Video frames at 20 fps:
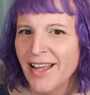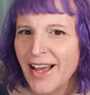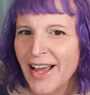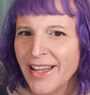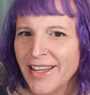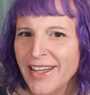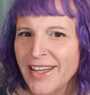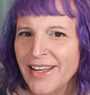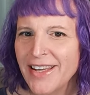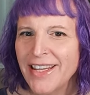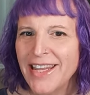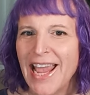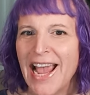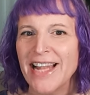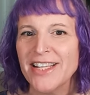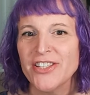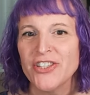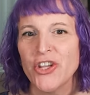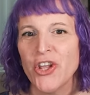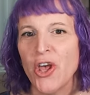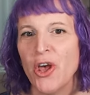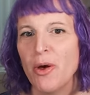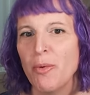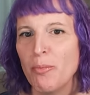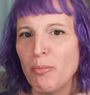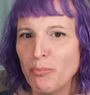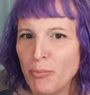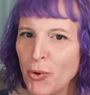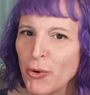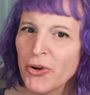Hi, kitty cats.
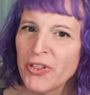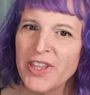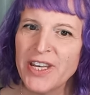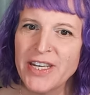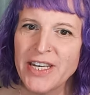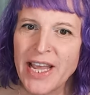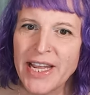More than